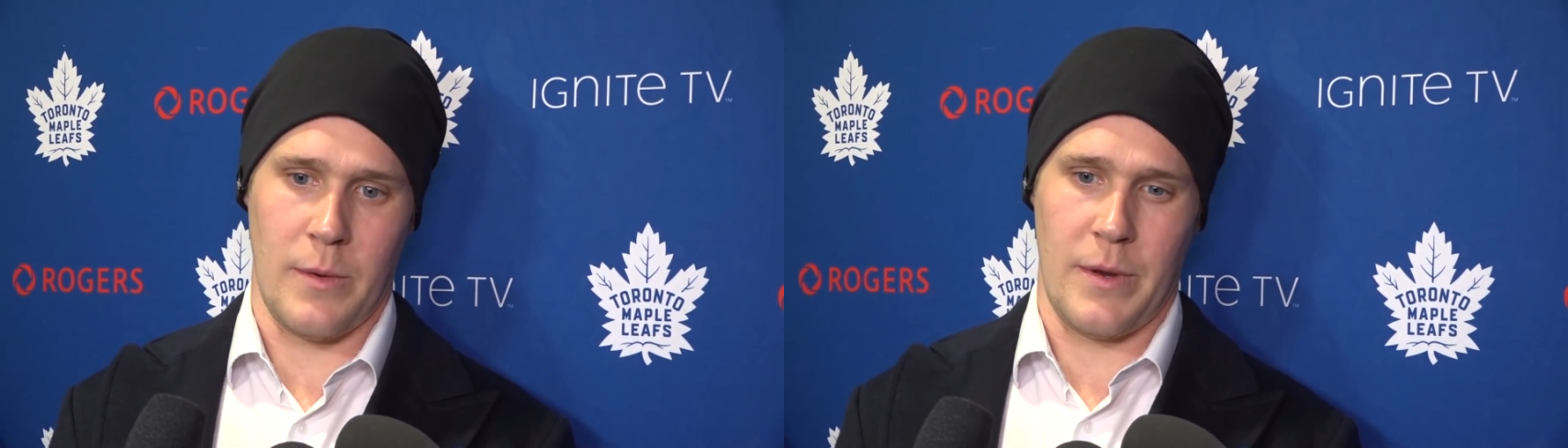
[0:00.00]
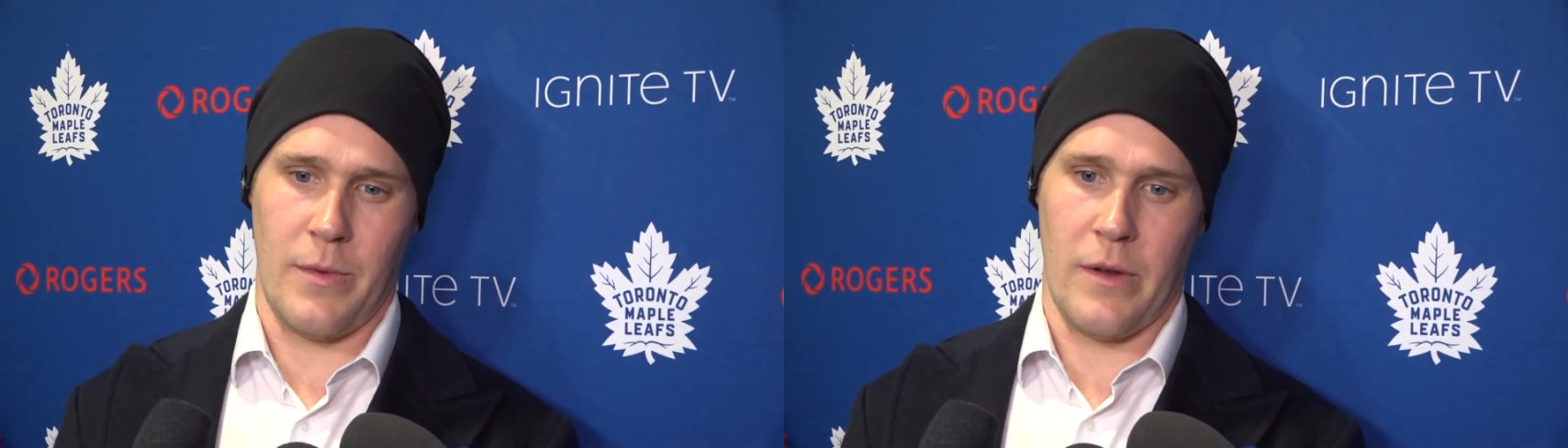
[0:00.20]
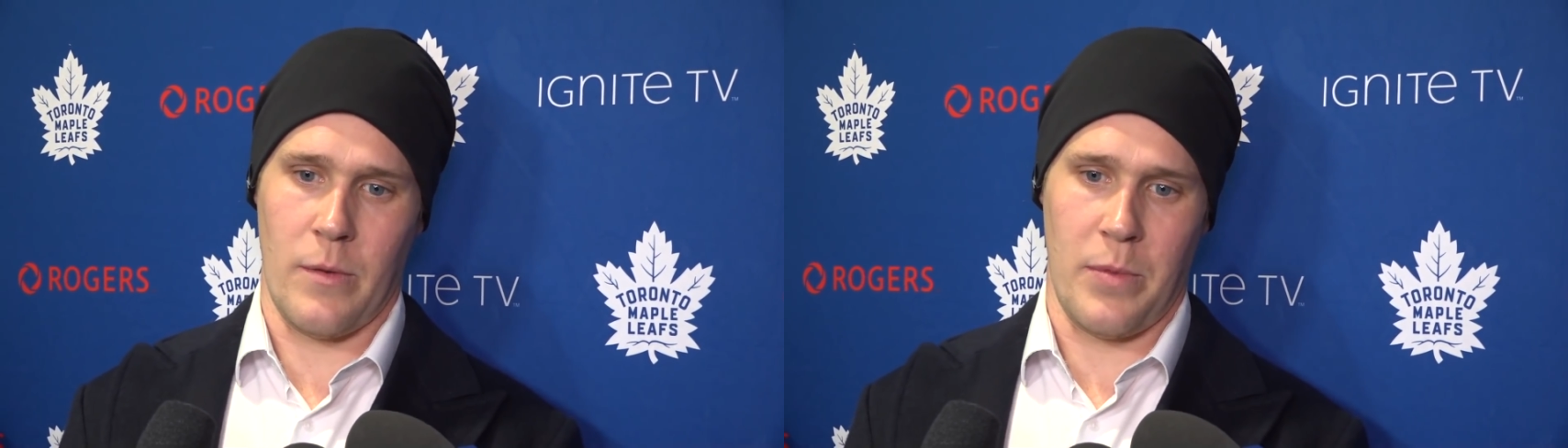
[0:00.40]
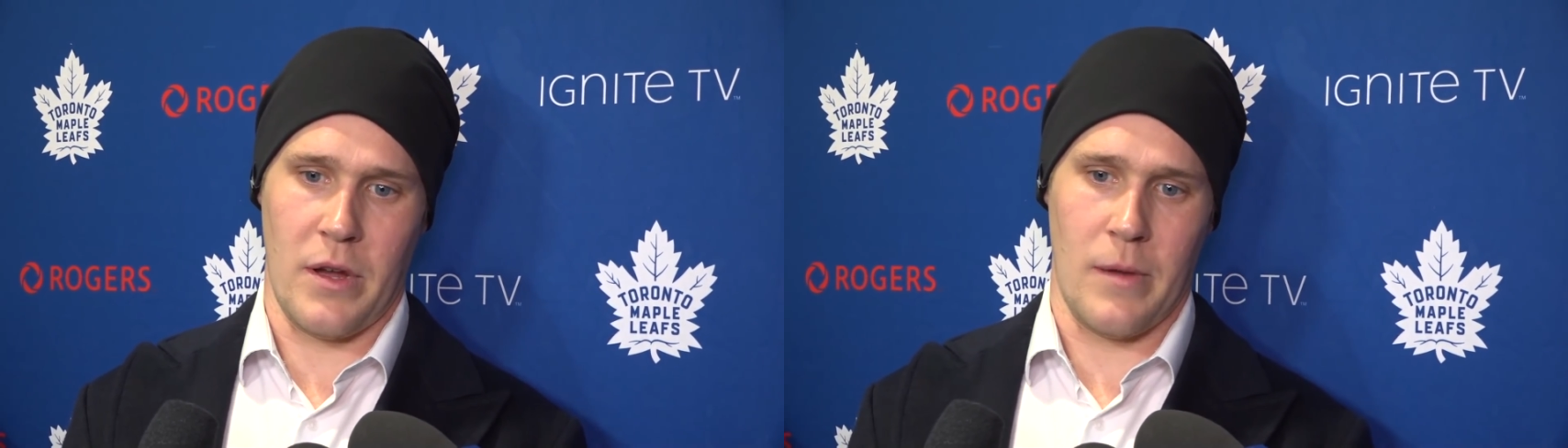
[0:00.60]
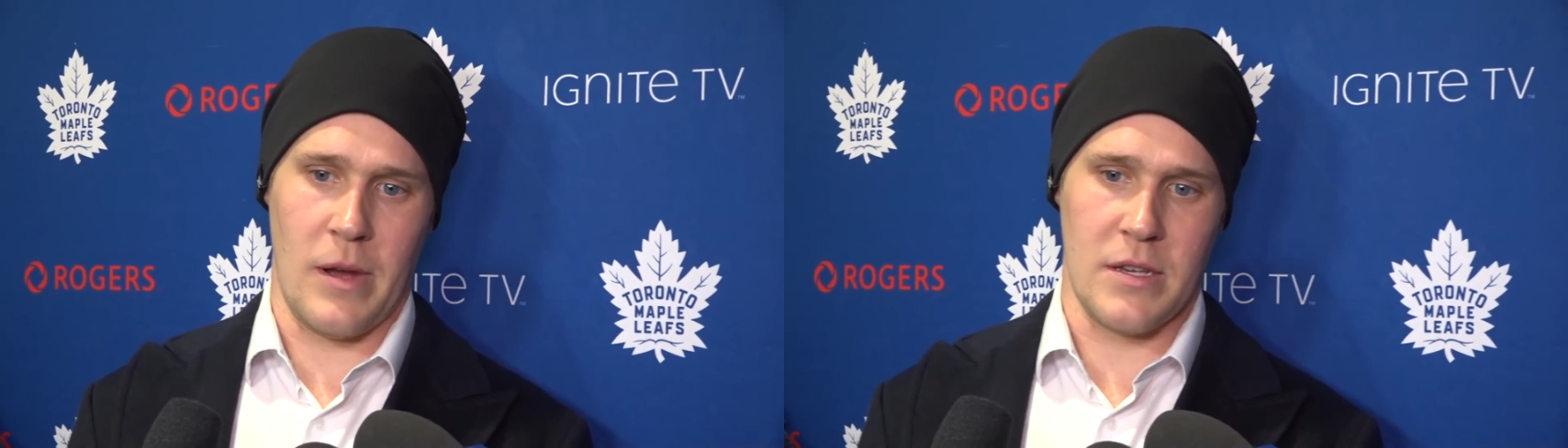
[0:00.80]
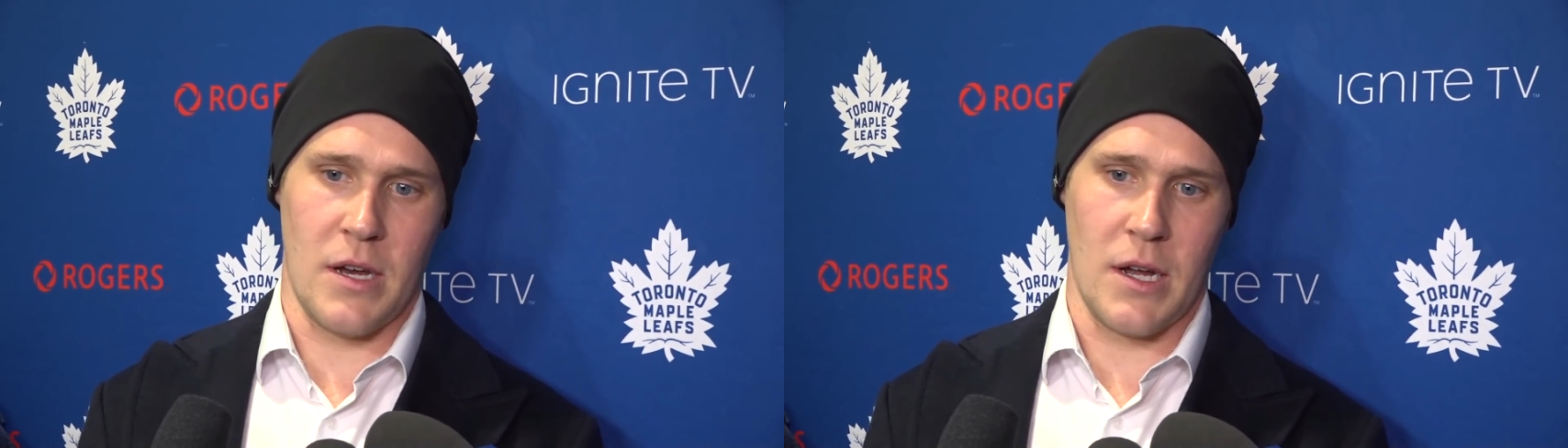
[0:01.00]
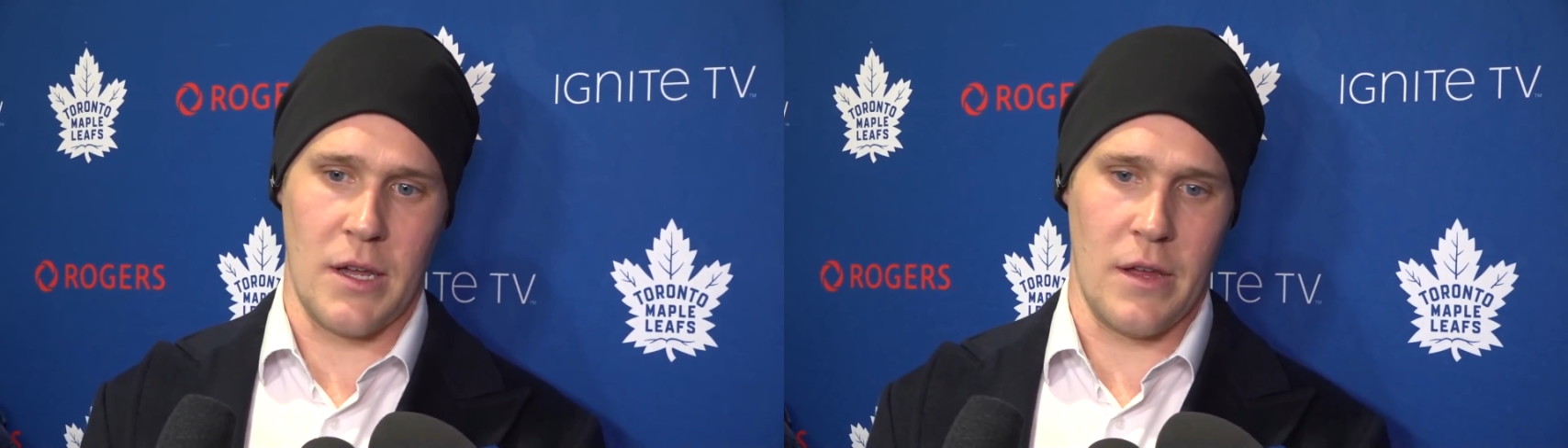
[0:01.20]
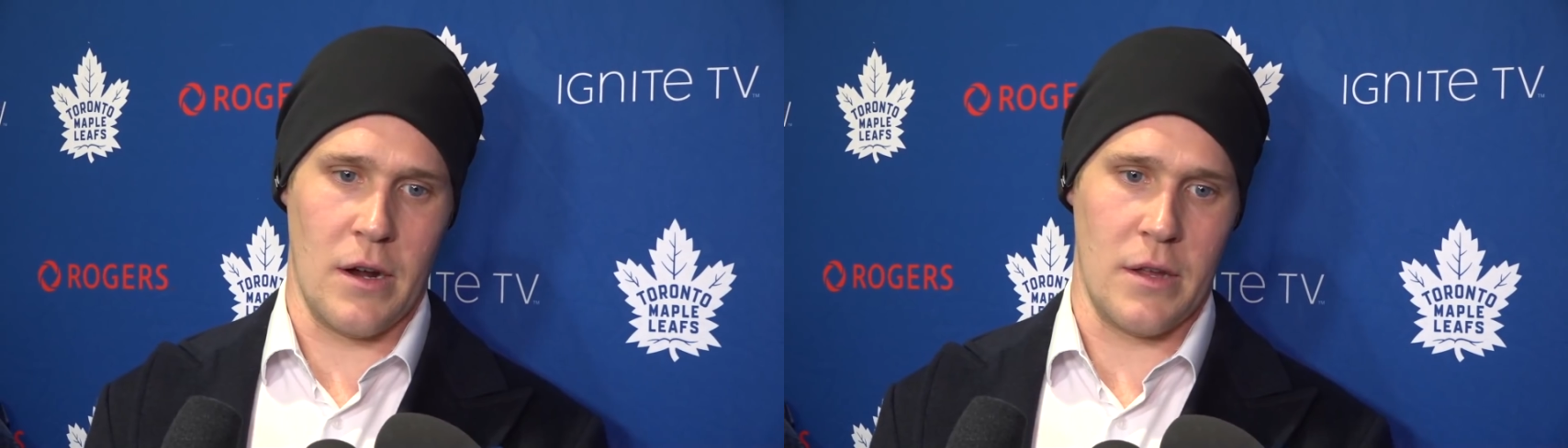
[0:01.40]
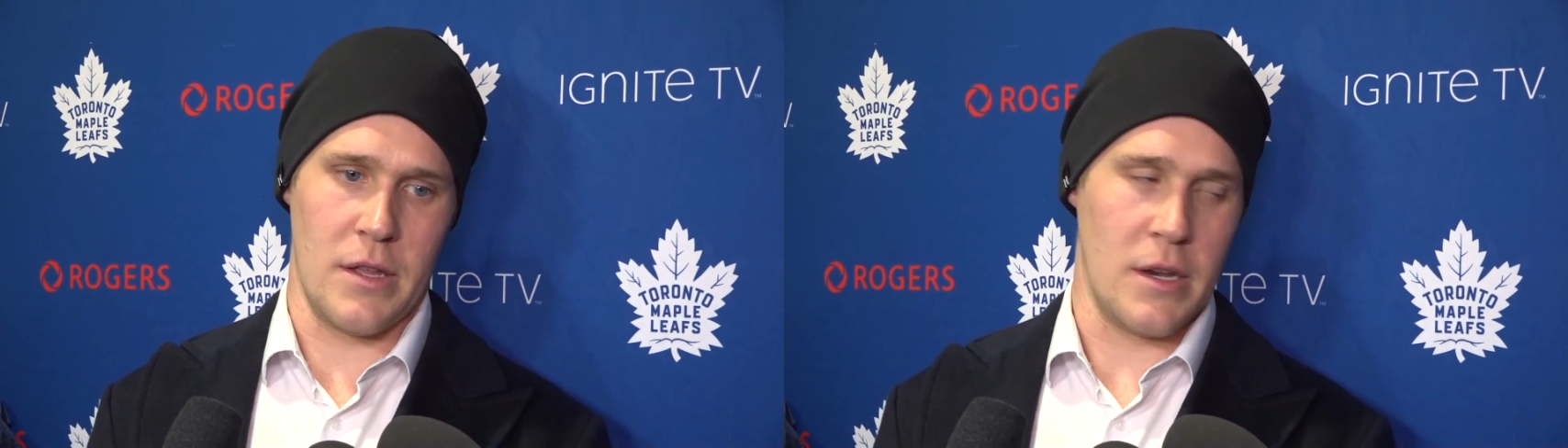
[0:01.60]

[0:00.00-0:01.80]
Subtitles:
we weren't playing our best hockey there at the